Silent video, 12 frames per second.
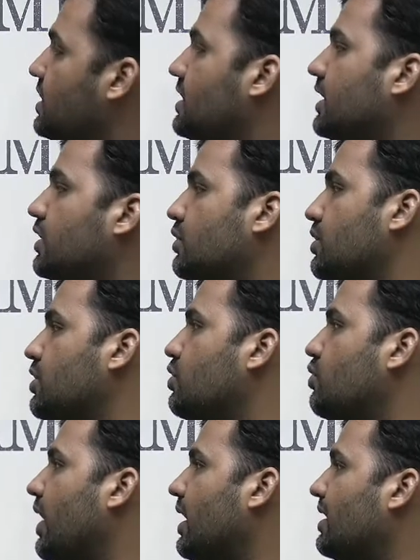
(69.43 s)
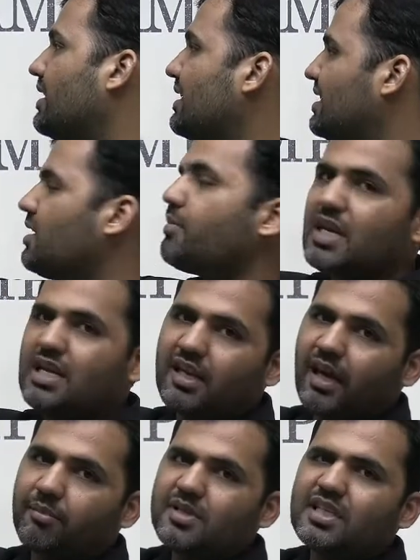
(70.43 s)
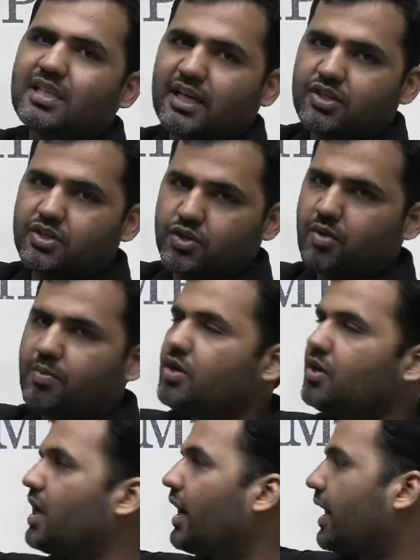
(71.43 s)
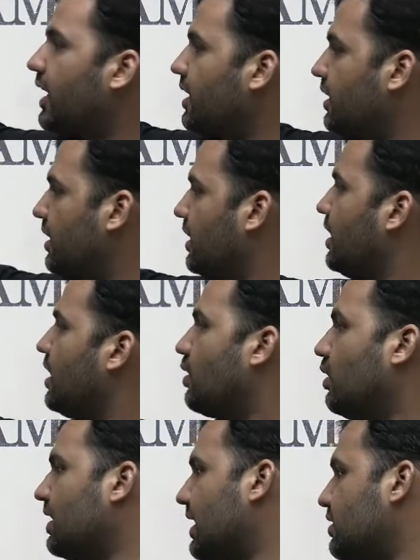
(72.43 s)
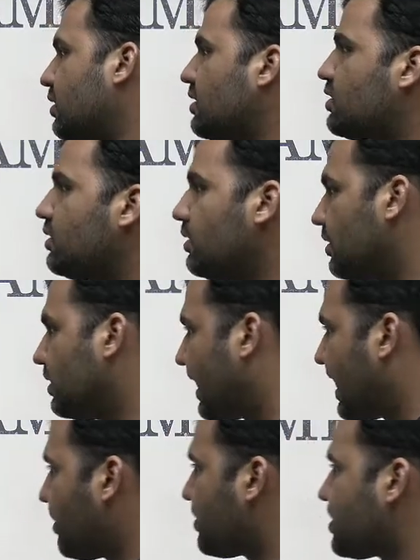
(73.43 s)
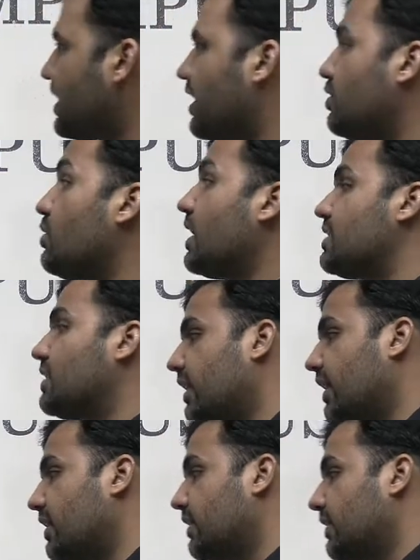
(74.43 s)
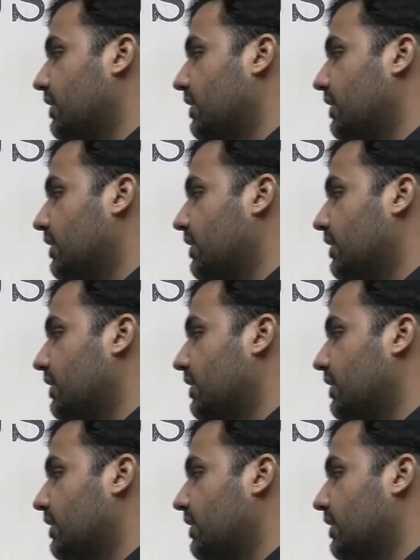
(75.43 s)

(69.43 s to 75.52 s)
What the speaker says: These are the 2 new ones. This is the main campus, and that should be your target. Kolkata is also the campus that you can target.